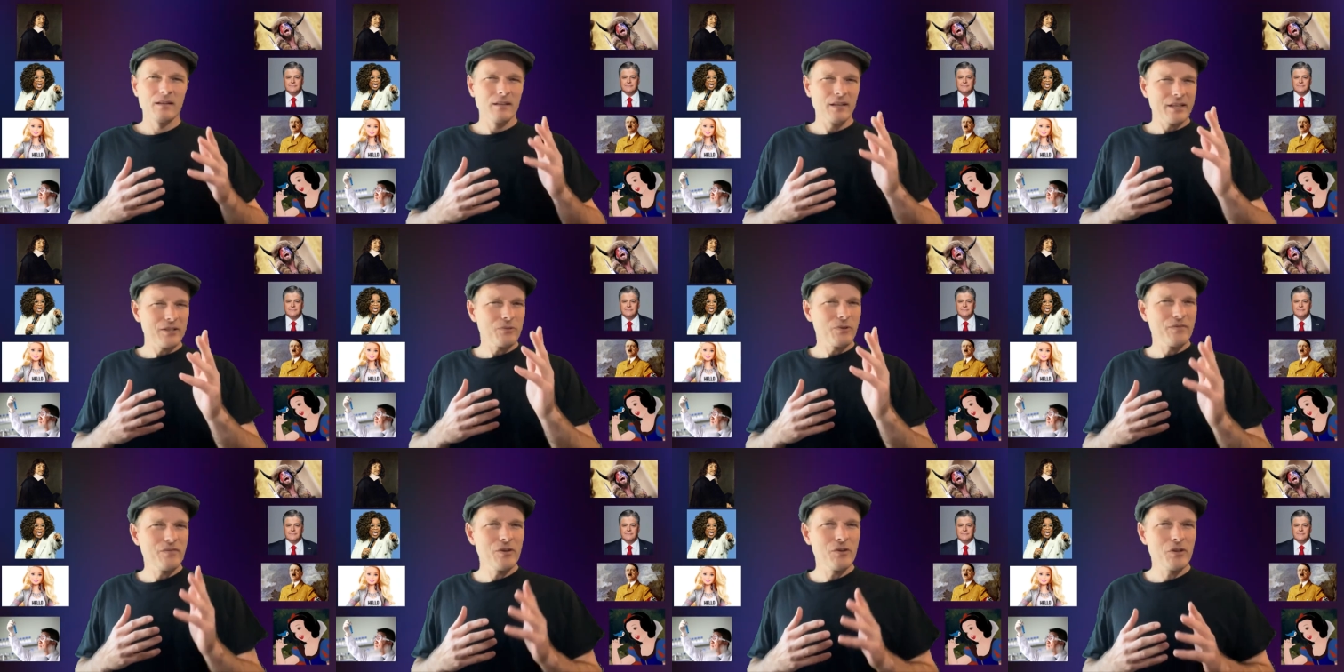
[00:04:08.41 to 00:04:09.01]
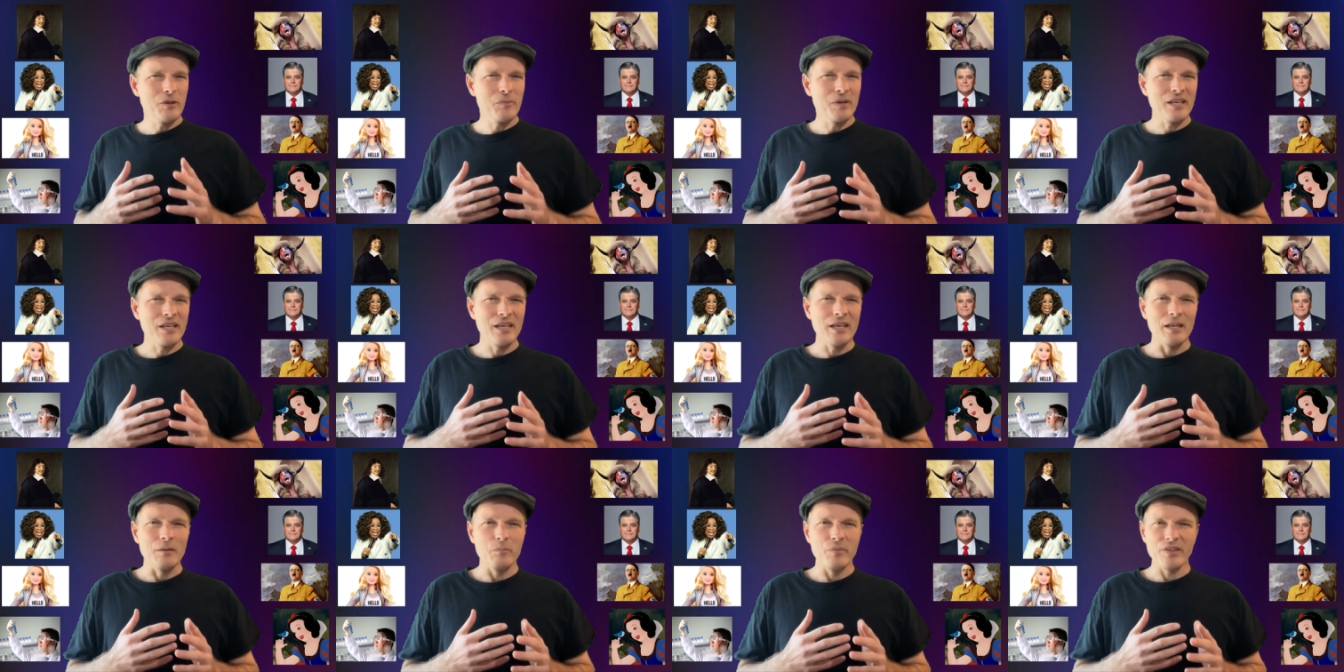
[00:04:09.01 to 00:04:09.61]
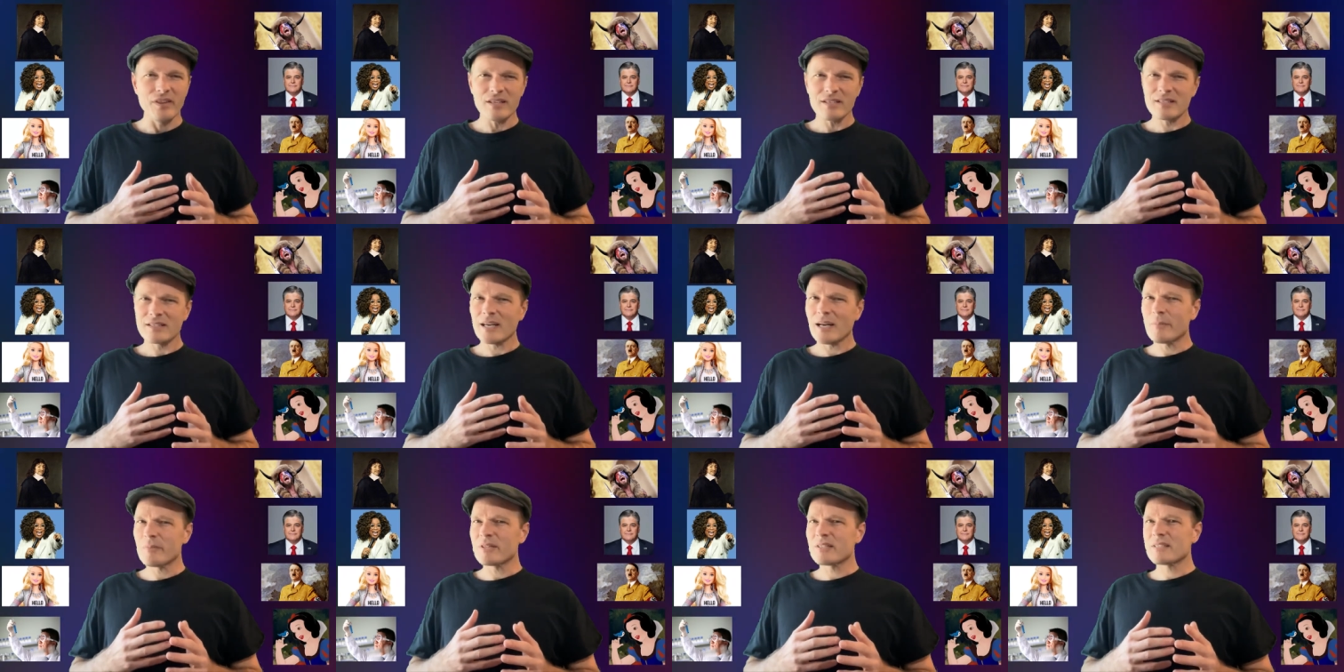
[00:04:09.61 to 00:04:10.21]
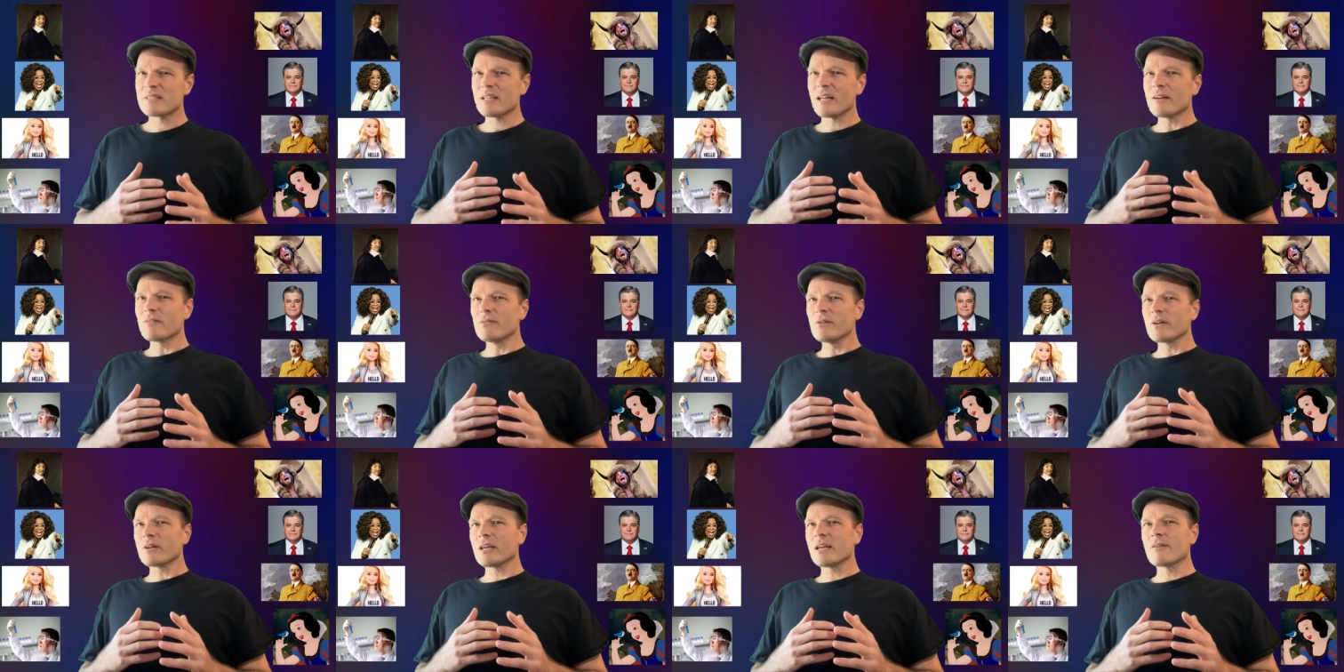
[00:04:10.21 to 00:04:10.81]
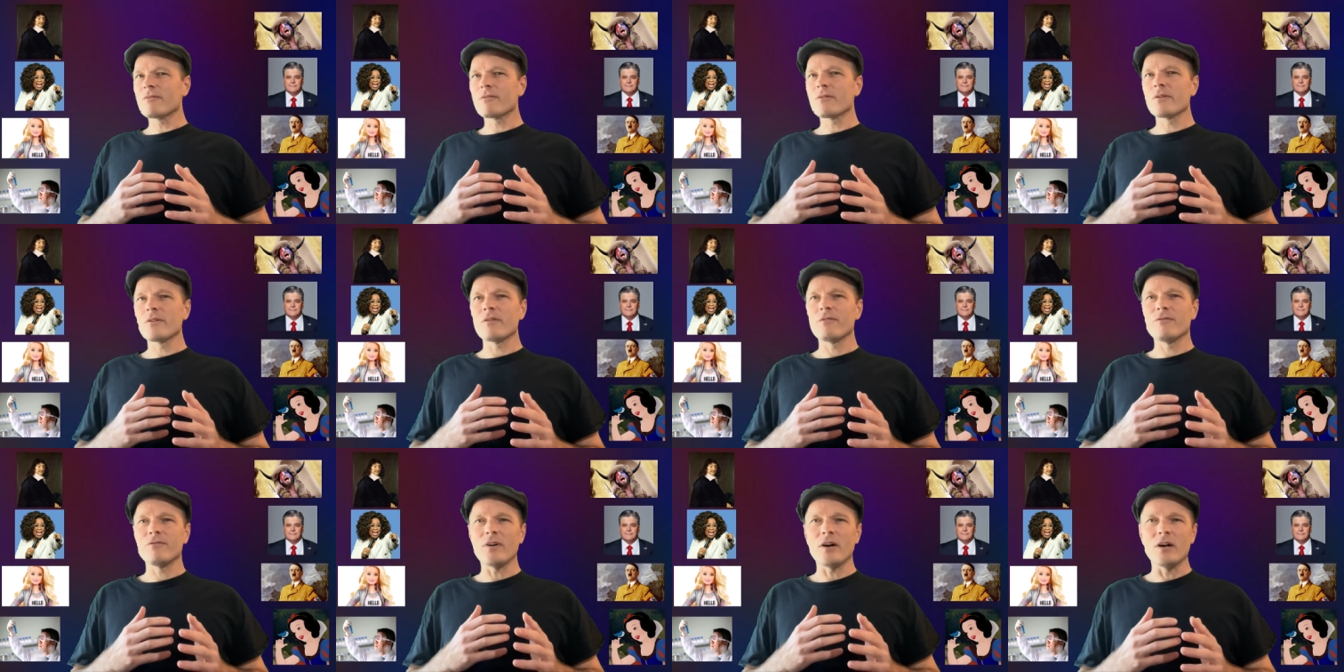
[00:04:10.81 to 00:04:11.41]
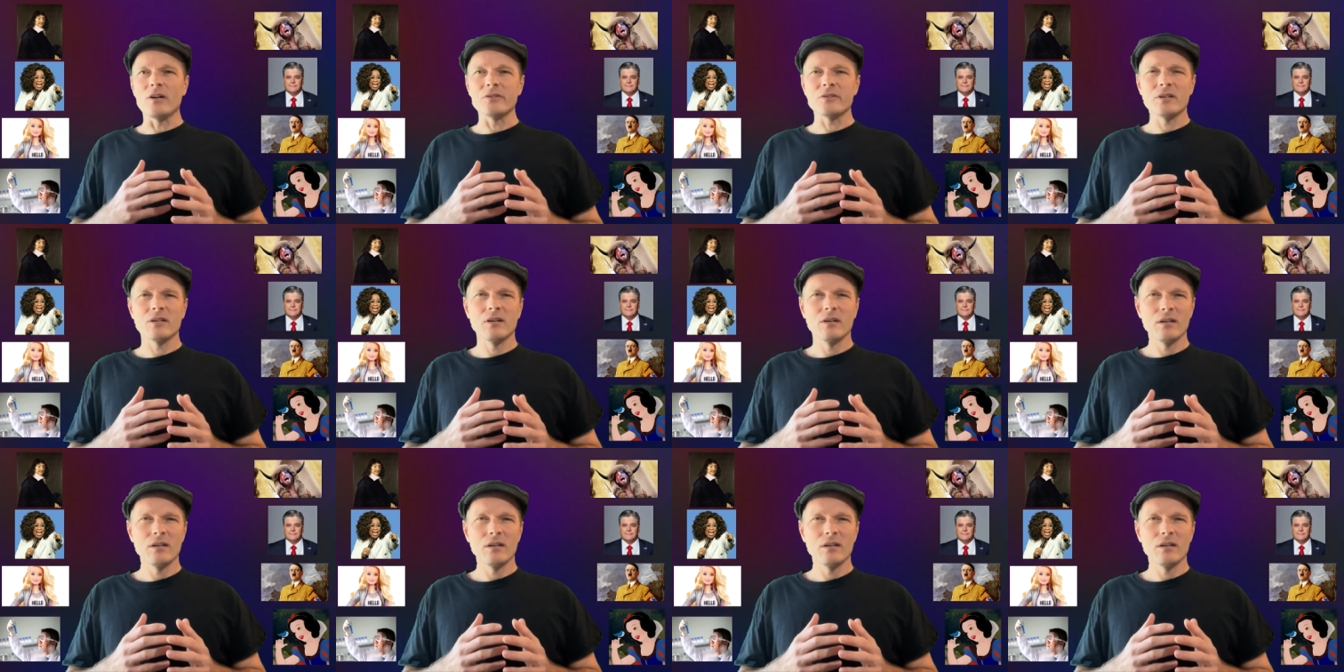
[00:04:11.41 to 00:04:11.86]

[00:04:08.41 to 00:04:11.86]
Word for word: Let's review them again, but this time instead of looking for the fault,